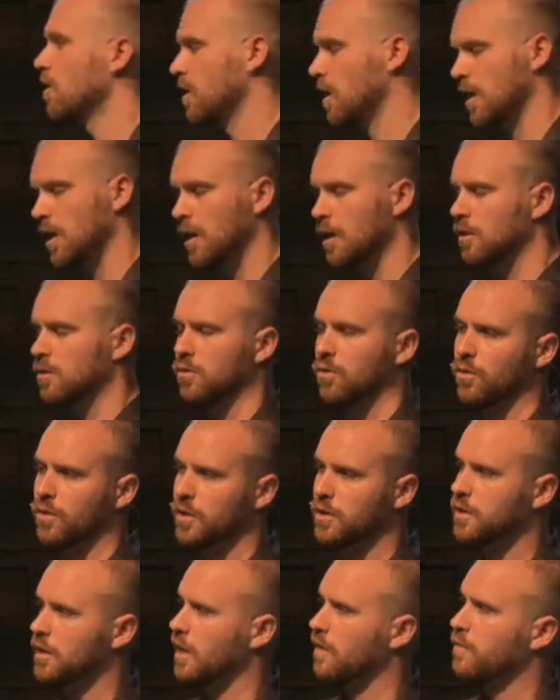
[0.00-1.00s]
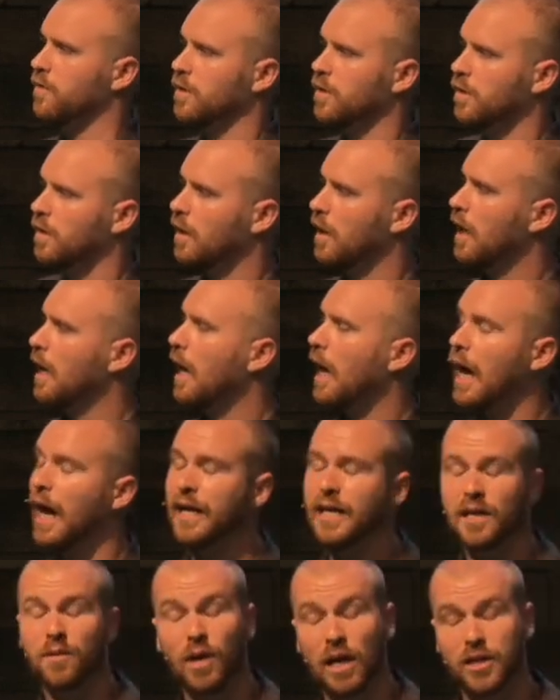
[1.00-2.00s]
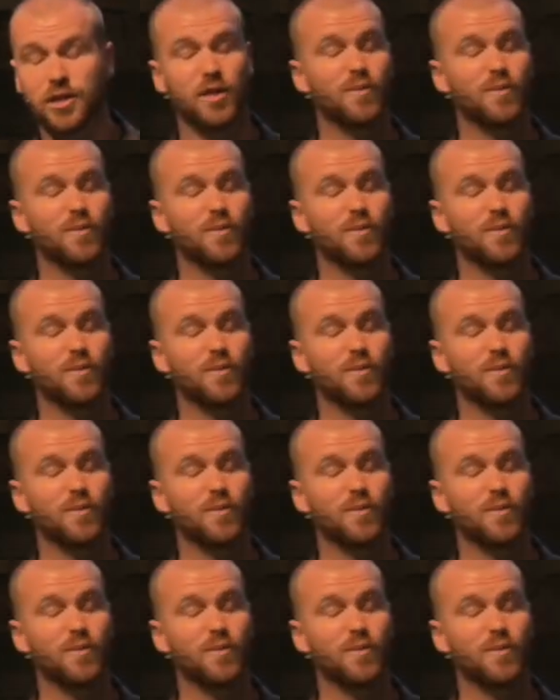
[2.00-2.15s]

that he is Lord and Savior. I can actually